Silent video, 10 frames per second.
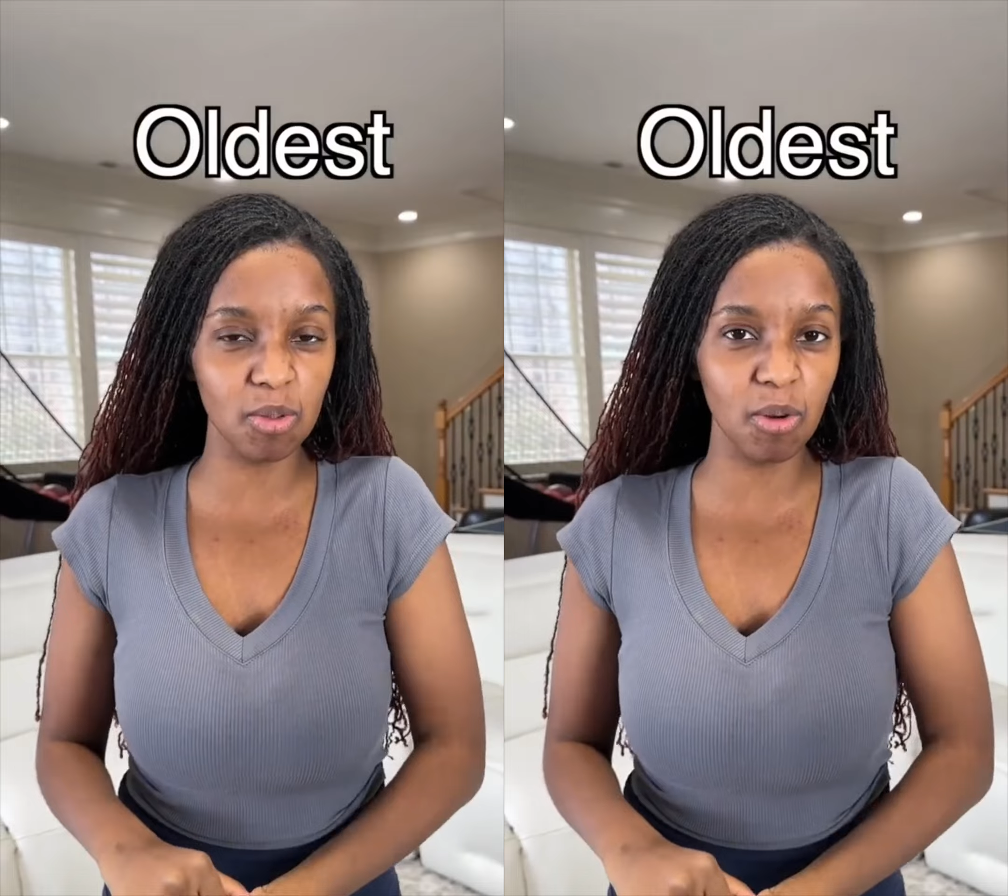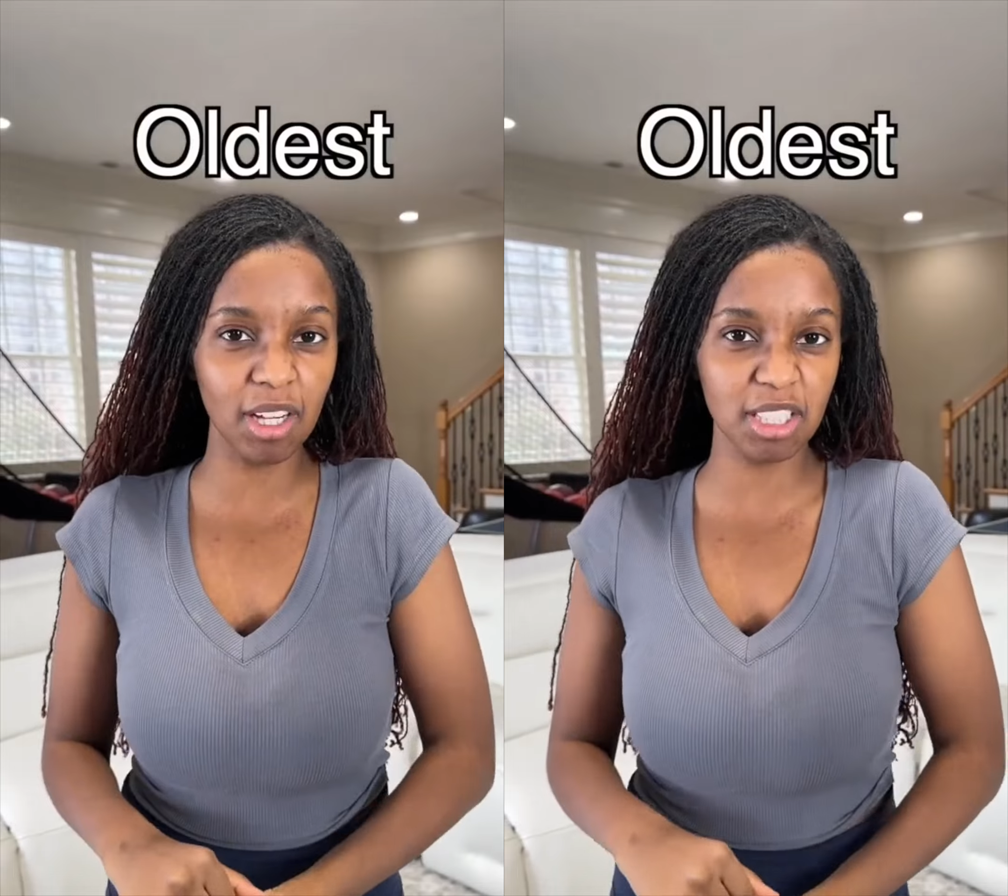
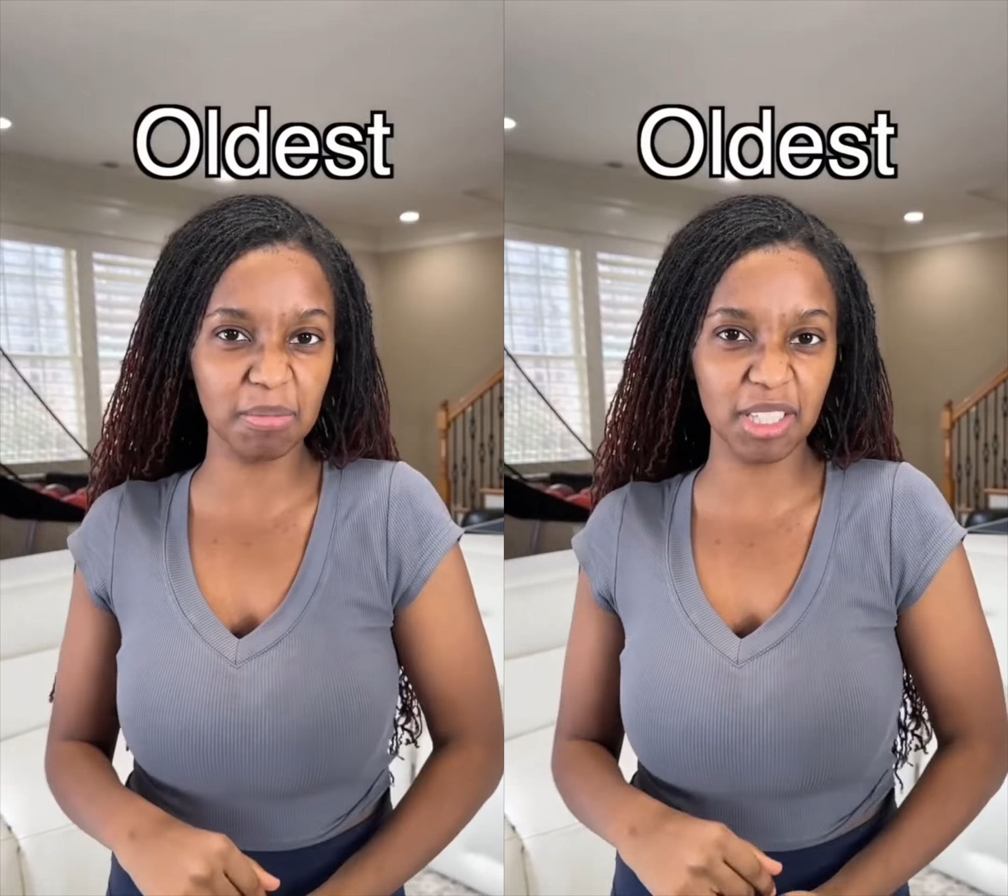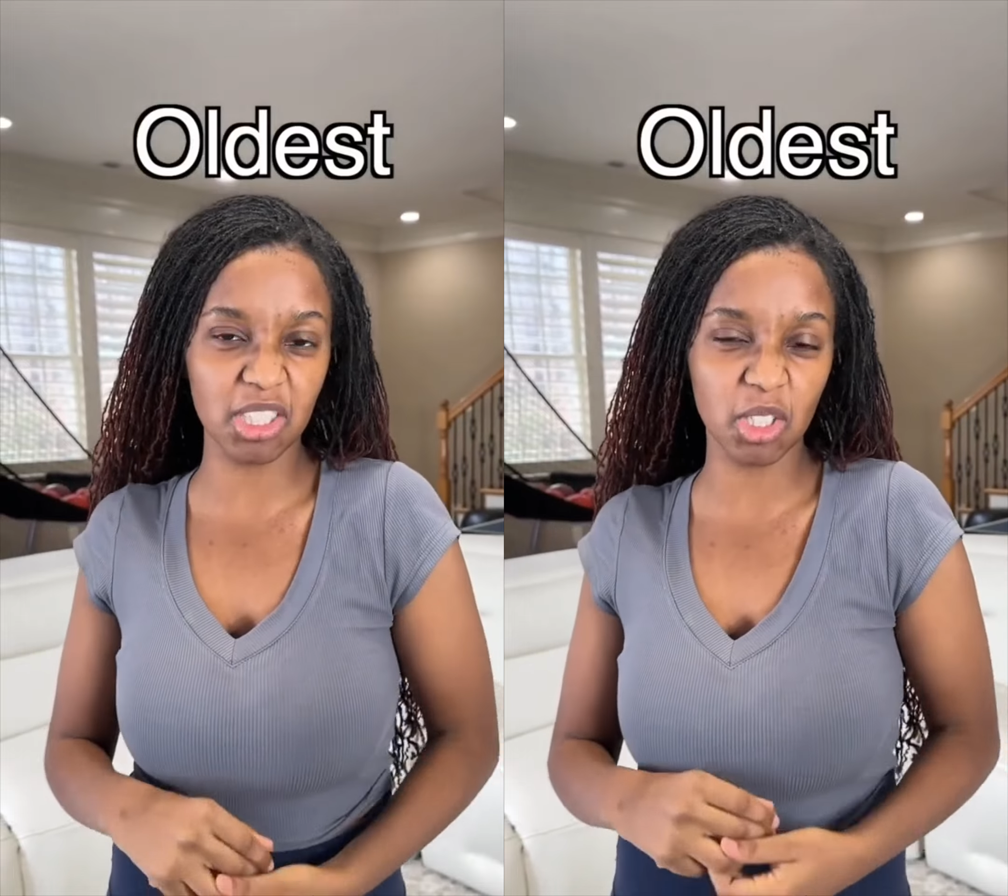watch my
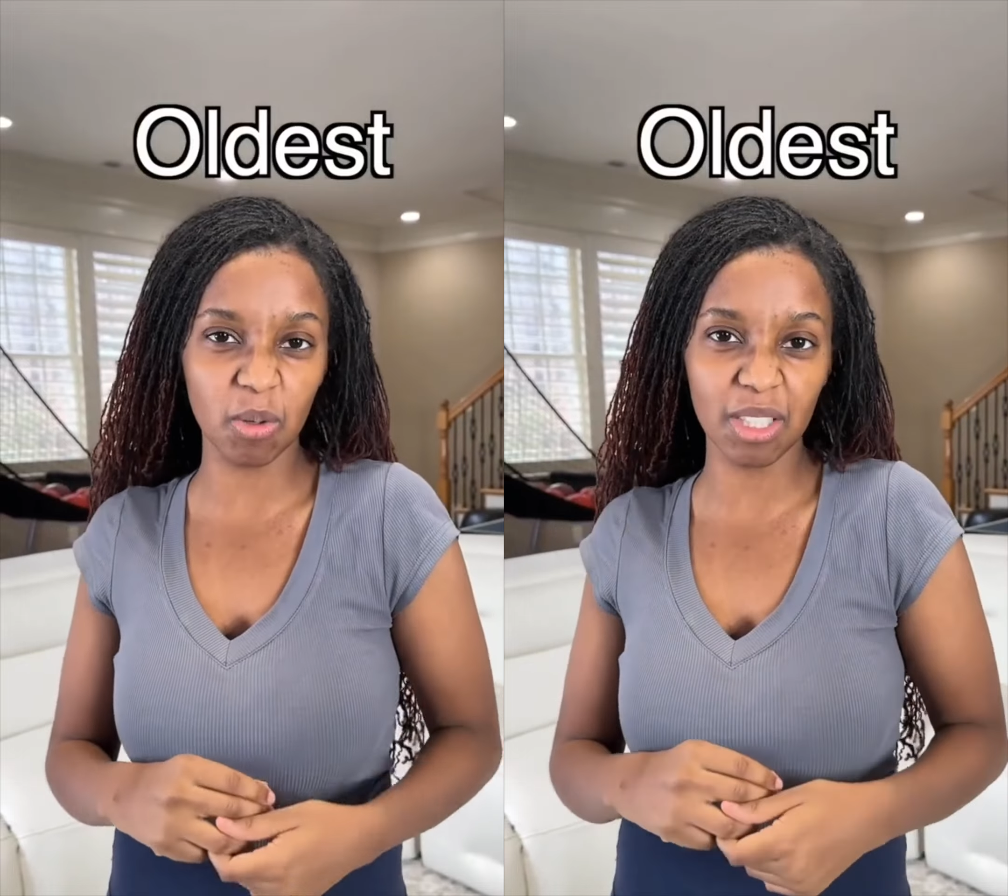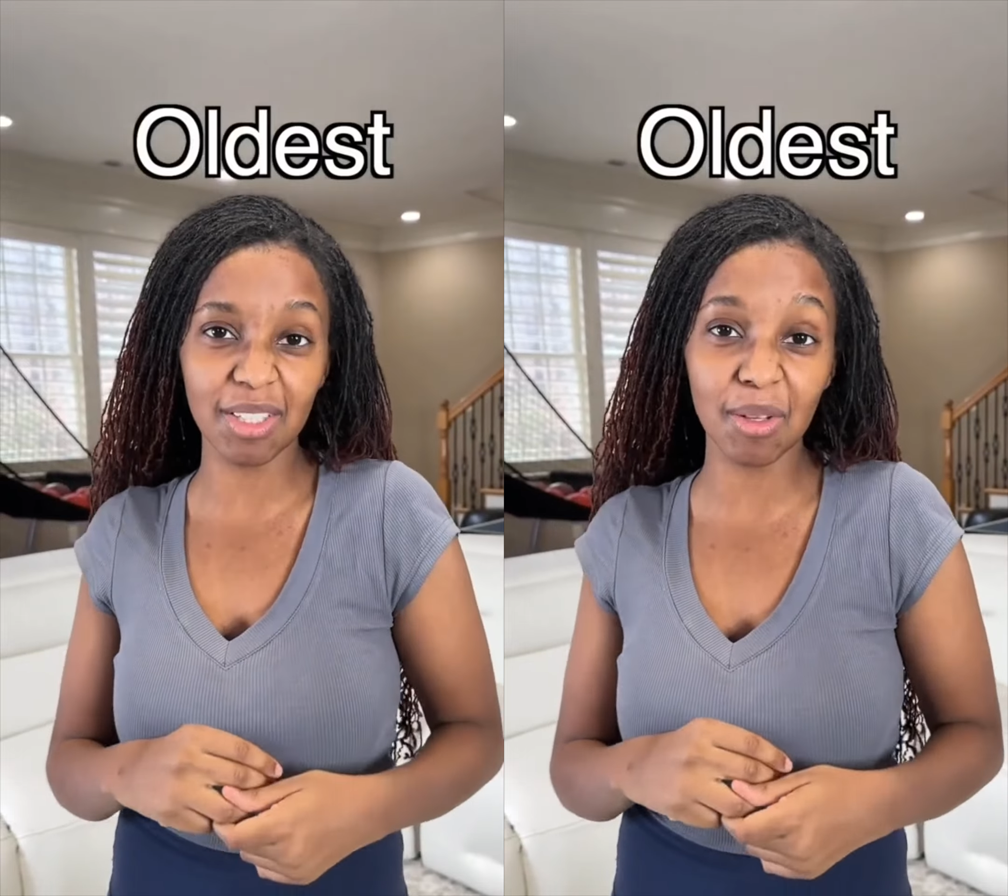show a
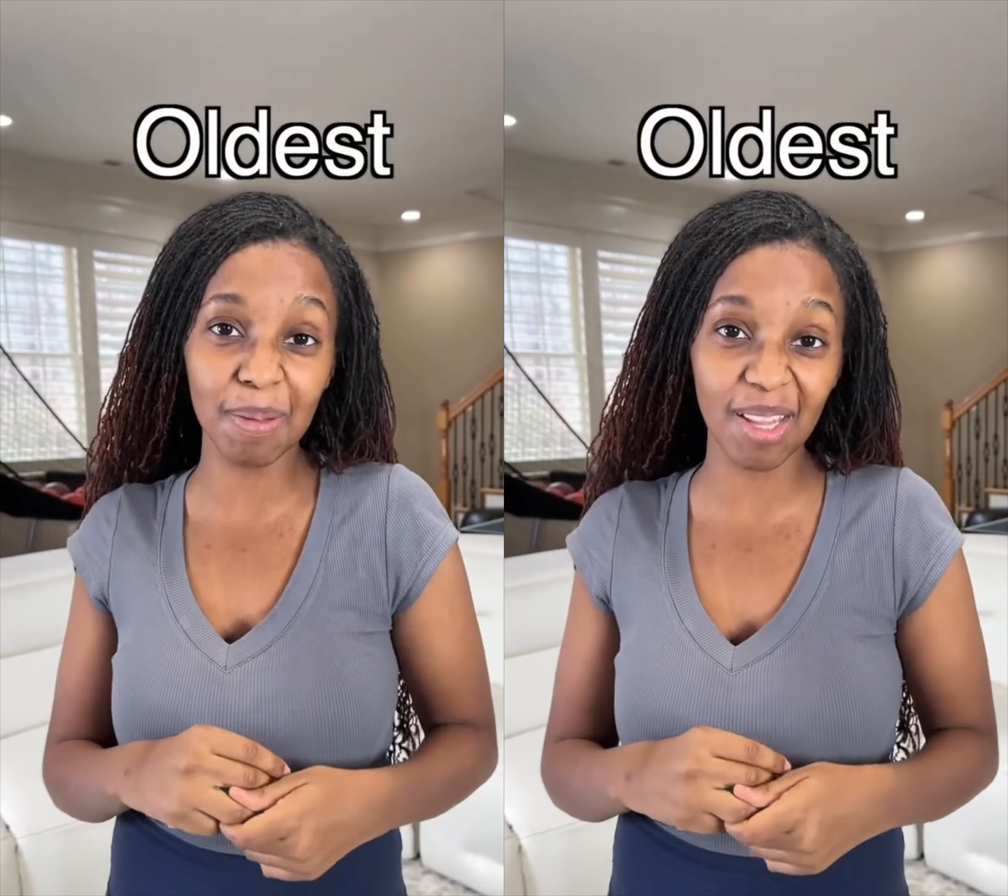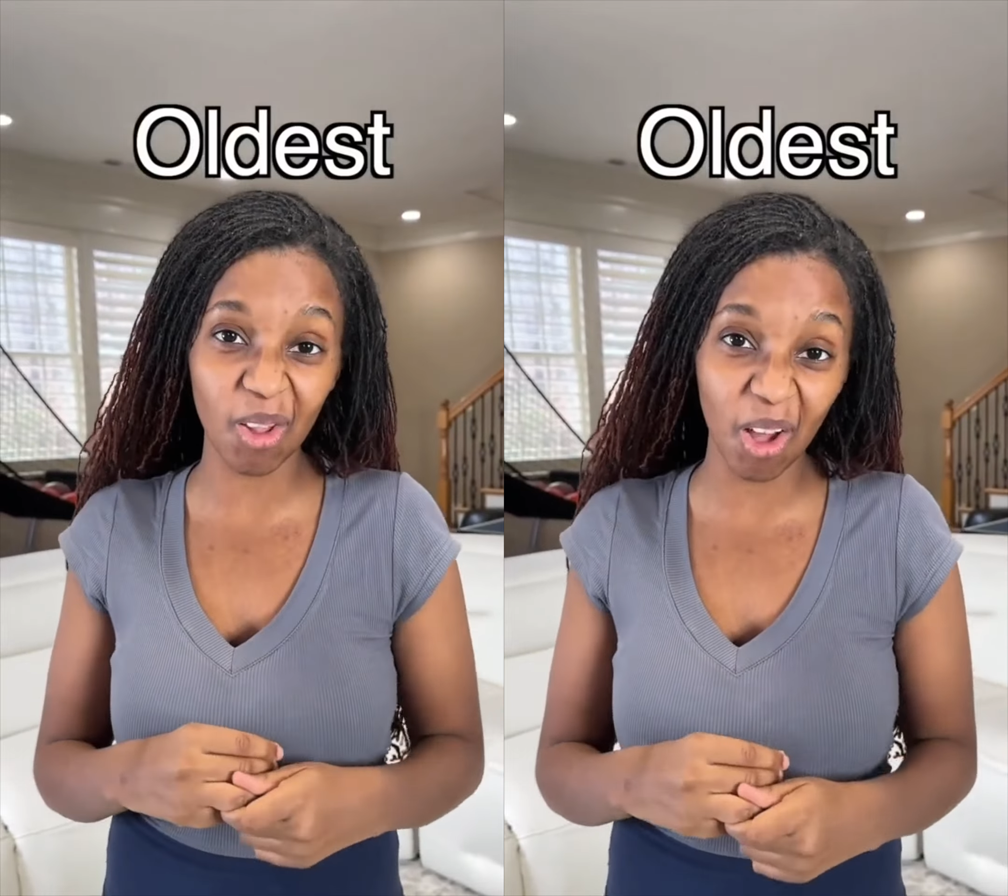little
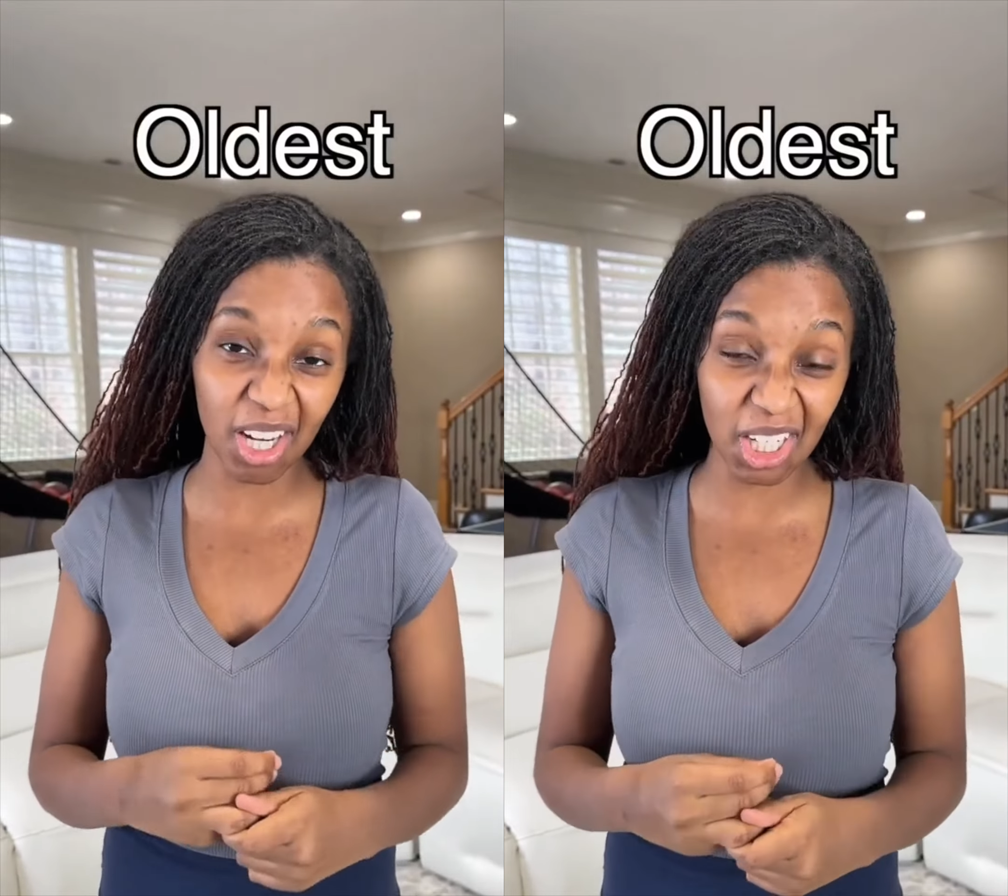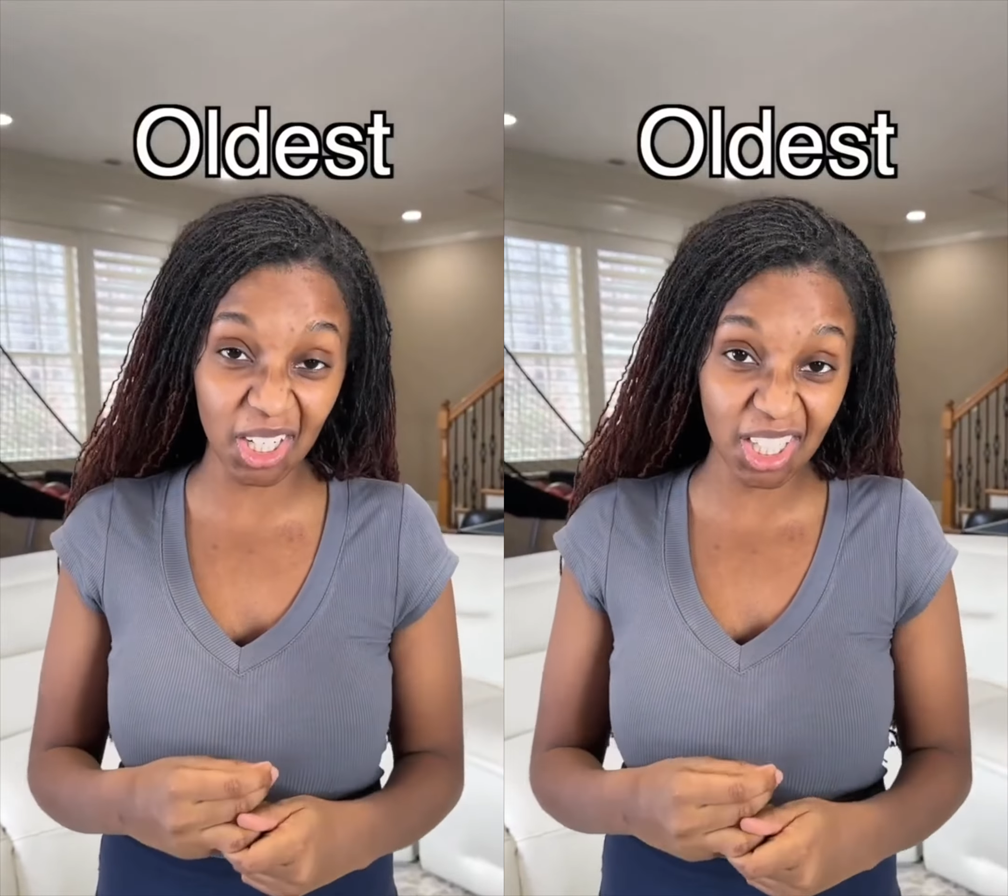bit
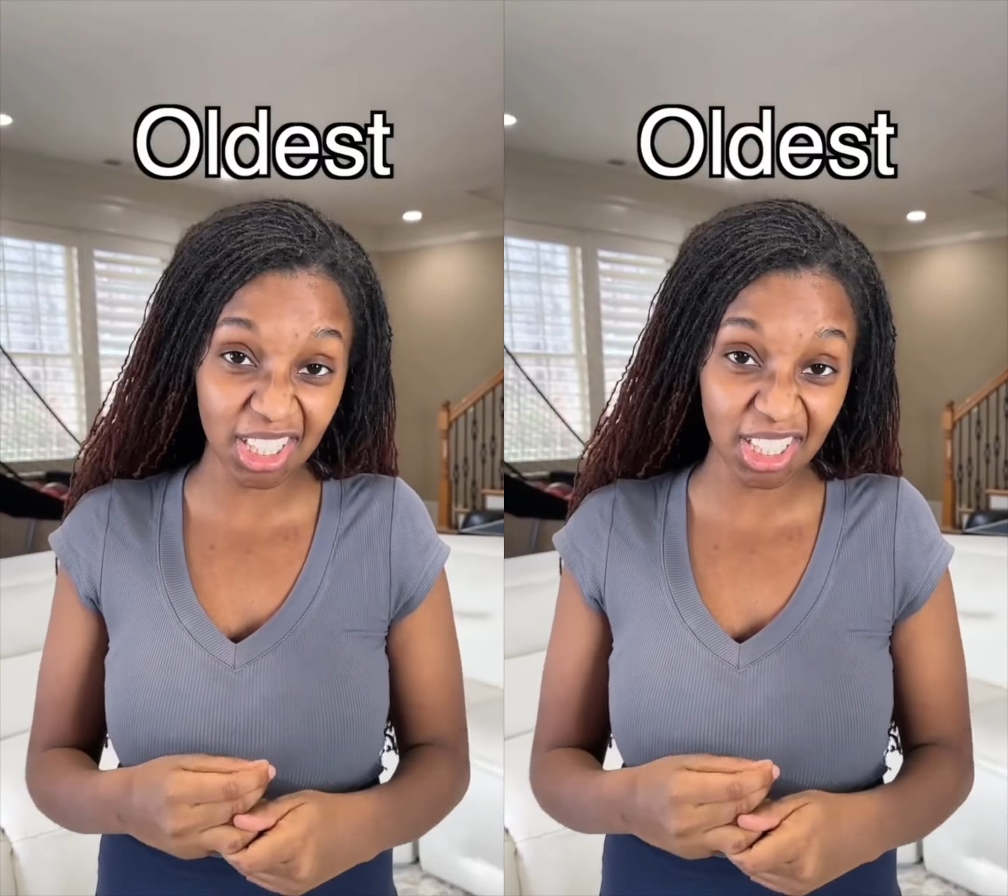longer?